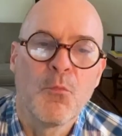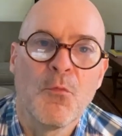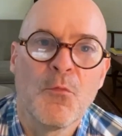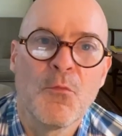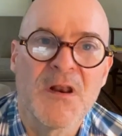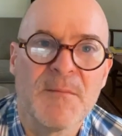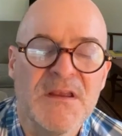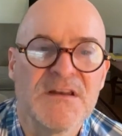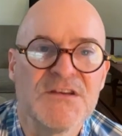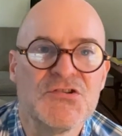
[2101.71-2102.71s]
what I
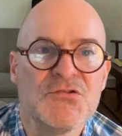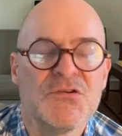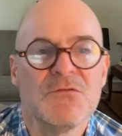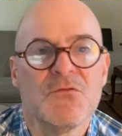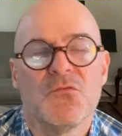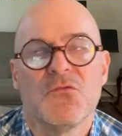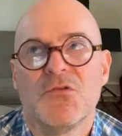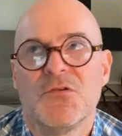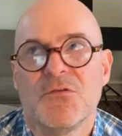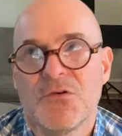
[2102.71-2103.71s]
mean is you
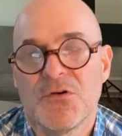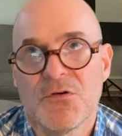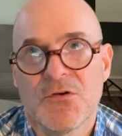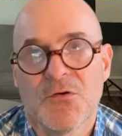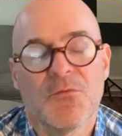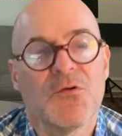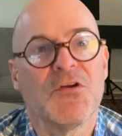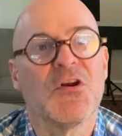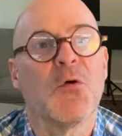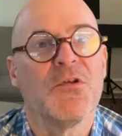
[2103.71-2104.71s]

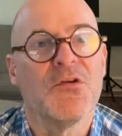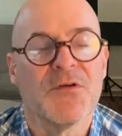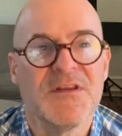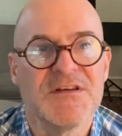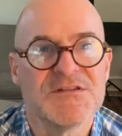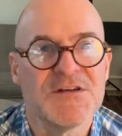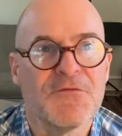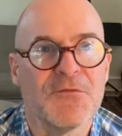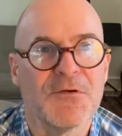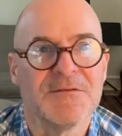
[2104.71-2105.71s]
know, when you're in these
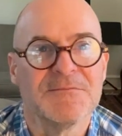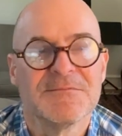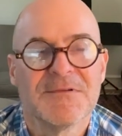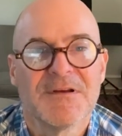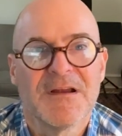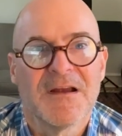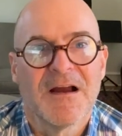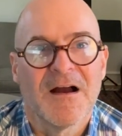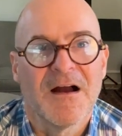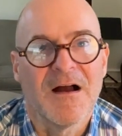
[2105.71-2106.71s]
different
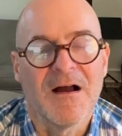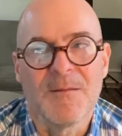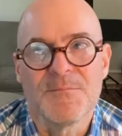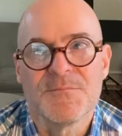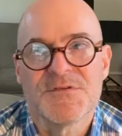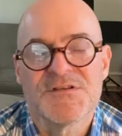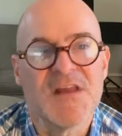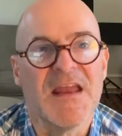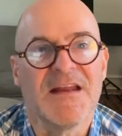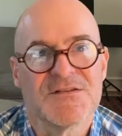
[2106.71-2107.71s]

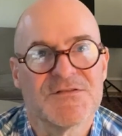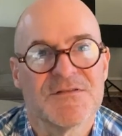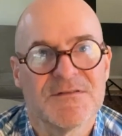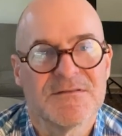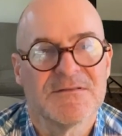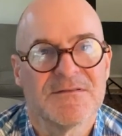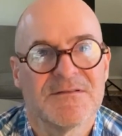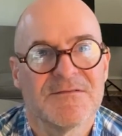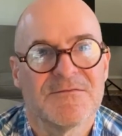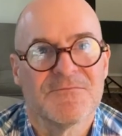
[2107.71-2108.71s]
states,
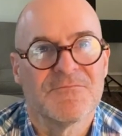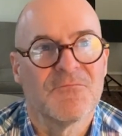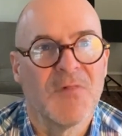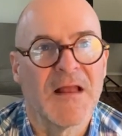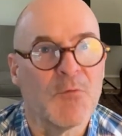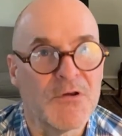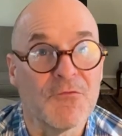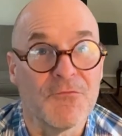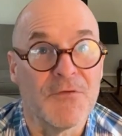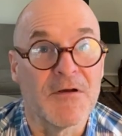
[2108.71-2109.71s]
mm-hmm. like when
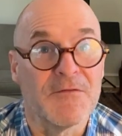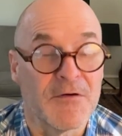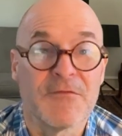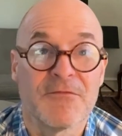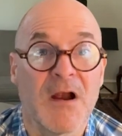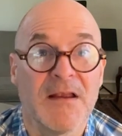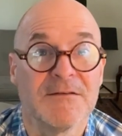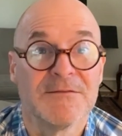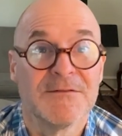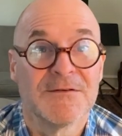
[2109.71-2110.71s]
you're very, very
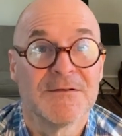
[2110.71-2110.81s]
frightened,